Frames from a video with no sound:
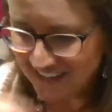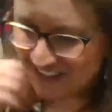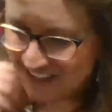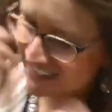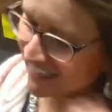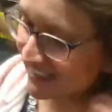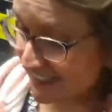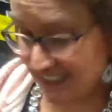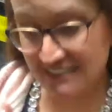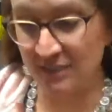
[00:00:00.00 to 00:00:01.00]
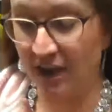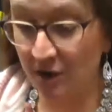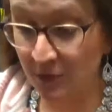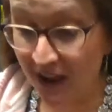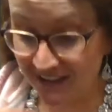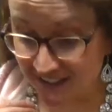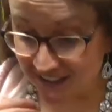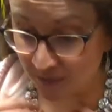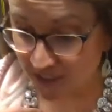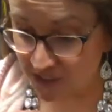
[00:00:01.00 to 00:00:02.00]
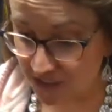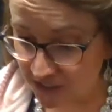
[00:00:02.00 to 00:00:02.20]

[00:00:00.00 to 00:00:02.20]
you, Tia. This is our prize. So make sure